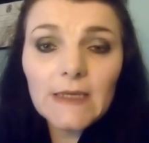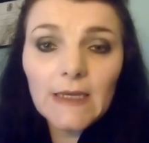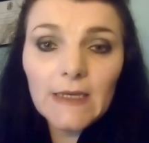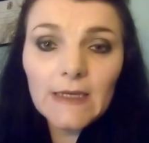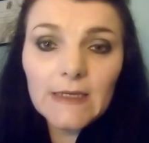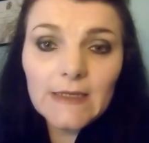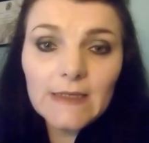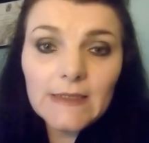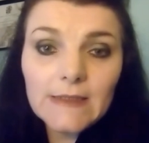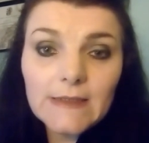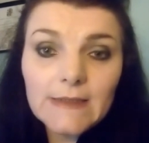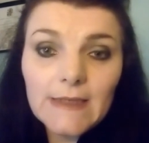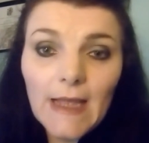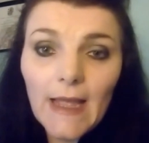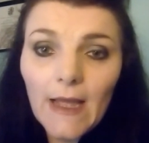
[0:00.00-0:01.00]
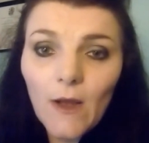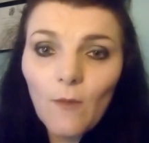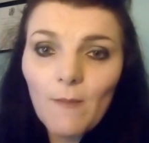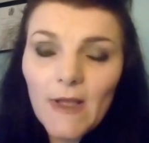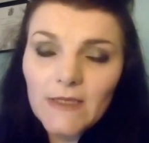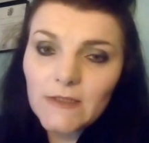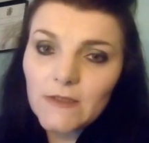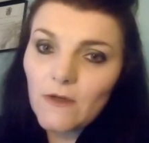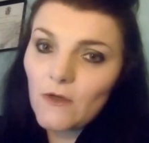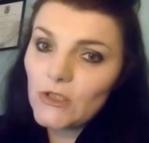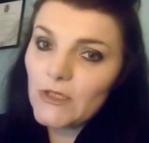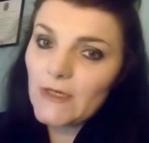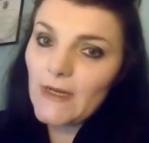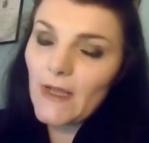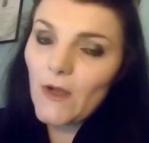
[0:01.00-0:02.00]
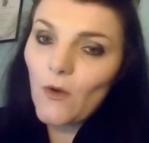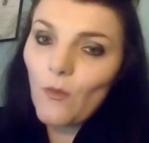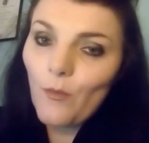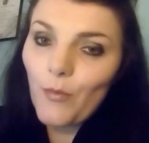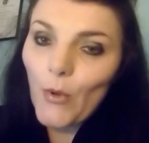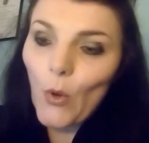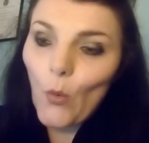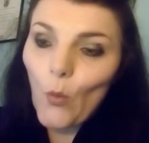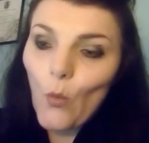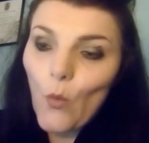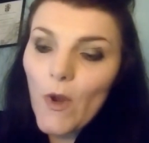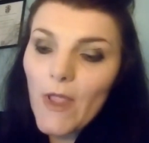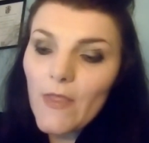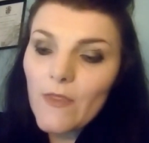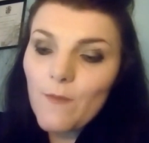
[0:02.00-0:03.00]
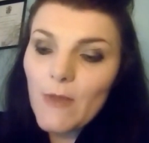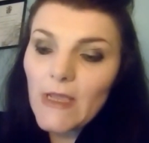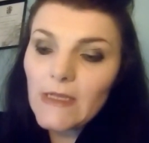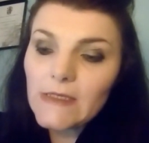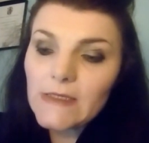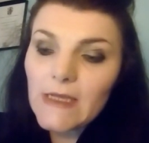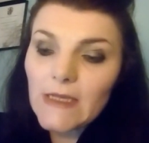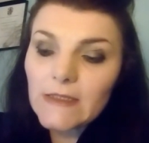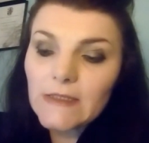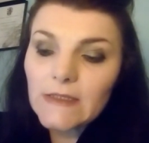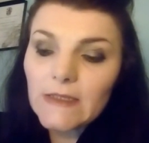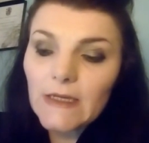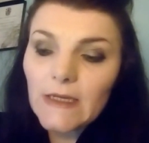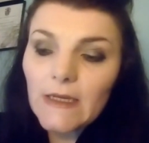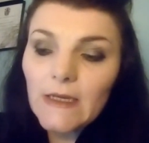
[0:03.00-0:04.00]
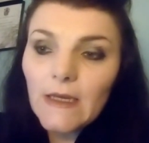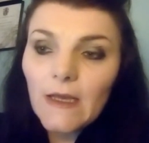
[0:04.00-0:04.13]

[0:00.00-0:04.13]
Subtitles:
is how massage can help with PTSD.